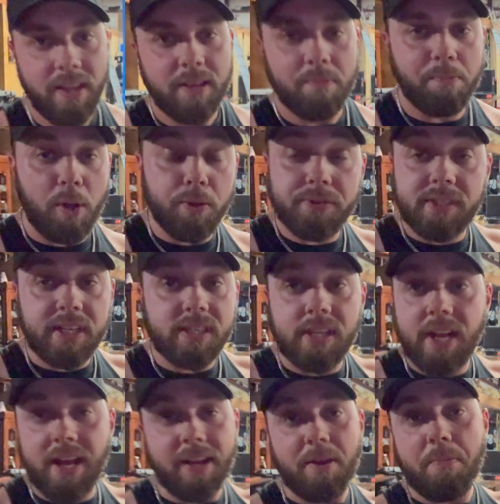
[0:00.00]
Both
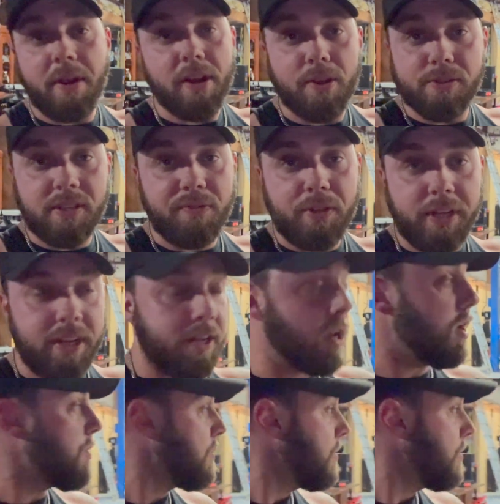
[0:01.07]
69 Camaros, if you didn't know.